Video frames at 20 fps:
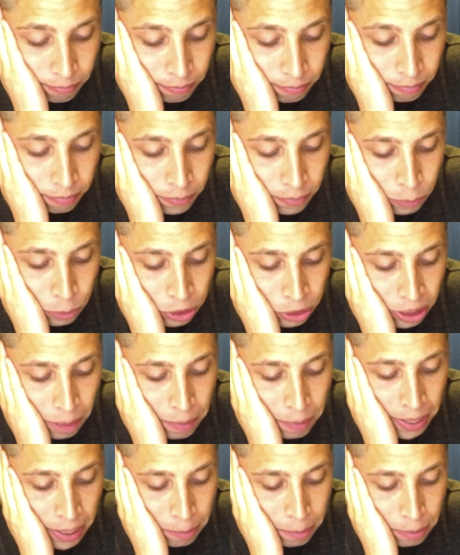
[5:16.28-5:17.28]
which I
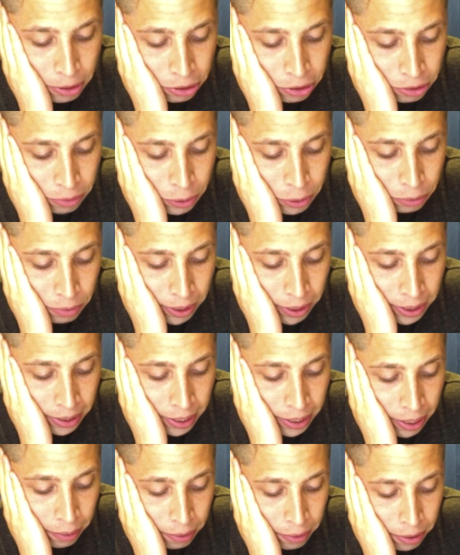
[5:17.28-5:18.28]
bet a bunch of you right
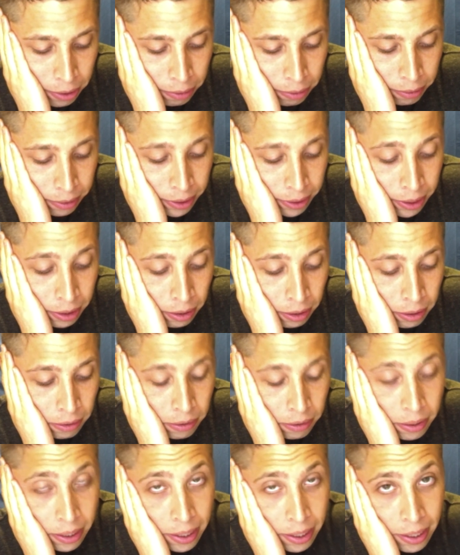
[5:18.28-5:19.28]
now are going like, "Oh
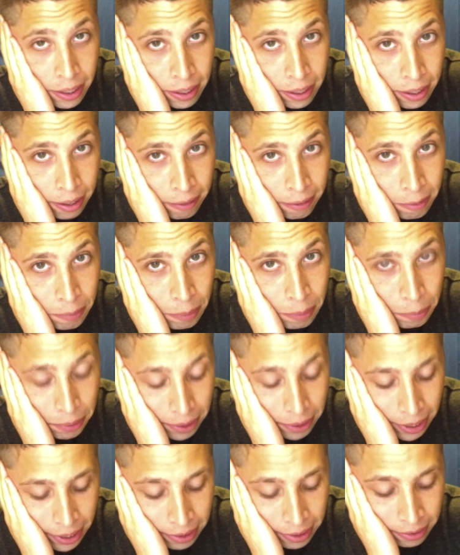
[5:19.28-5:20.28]
yeah, I remember
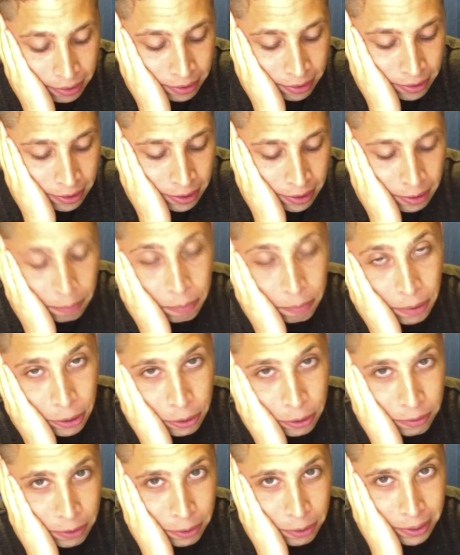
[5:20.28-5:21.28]
that," but you
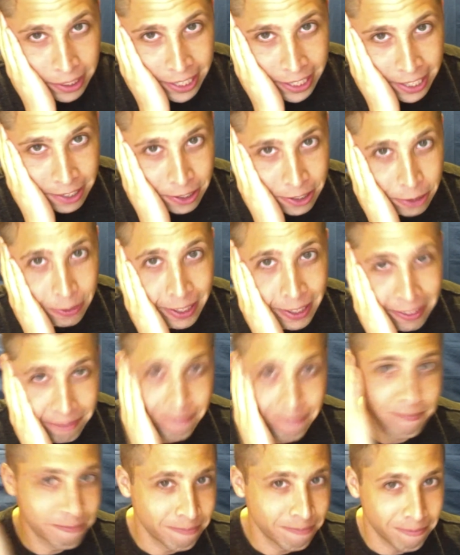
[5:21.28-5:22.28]
have no idea how to do it.
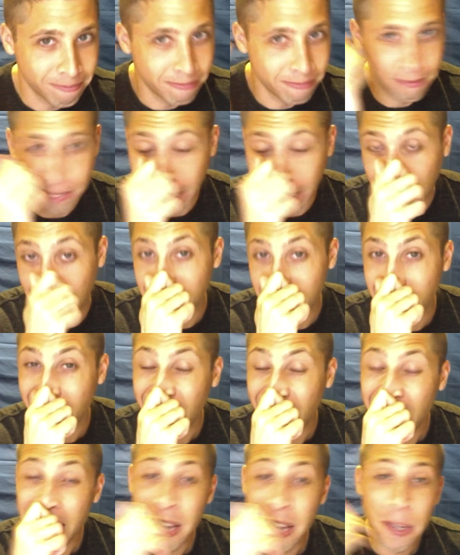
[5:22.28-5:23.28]
Yeah,
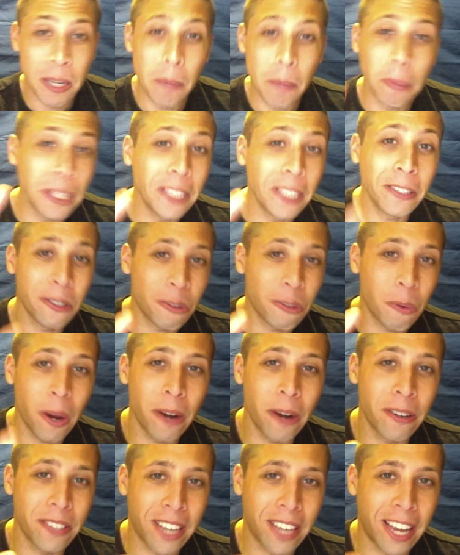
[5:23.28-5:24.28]
completing the
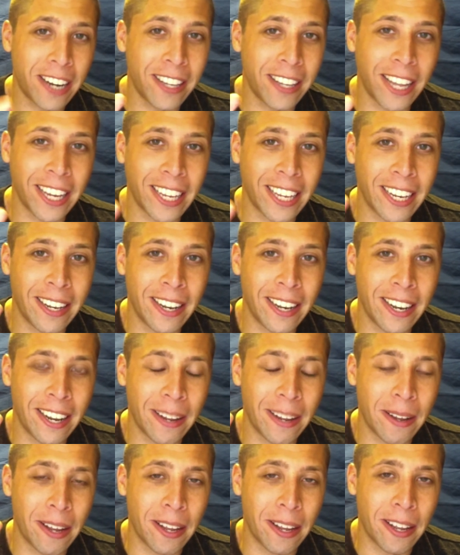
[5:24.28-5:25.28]
square is kind of like an uh,
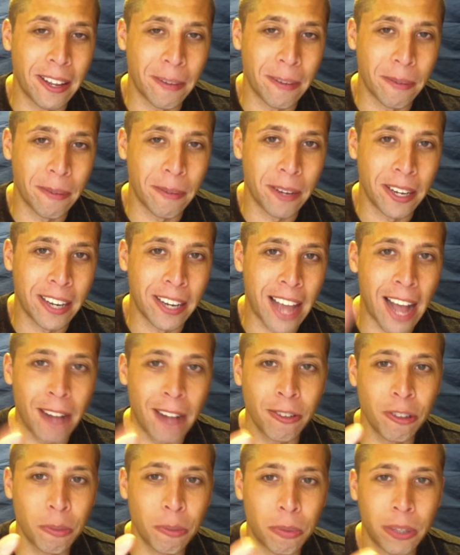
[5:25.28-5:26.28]
uh, an
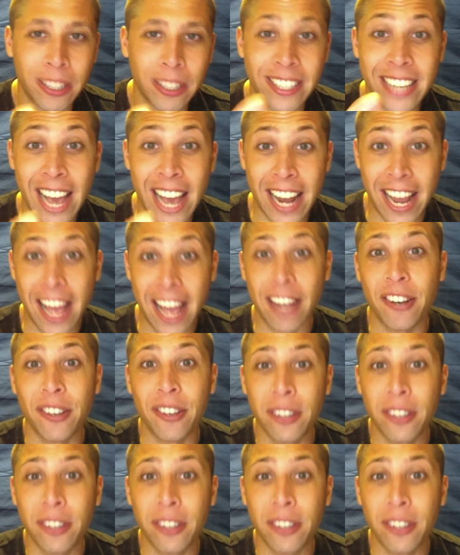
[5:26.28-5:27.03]
algebra dead end.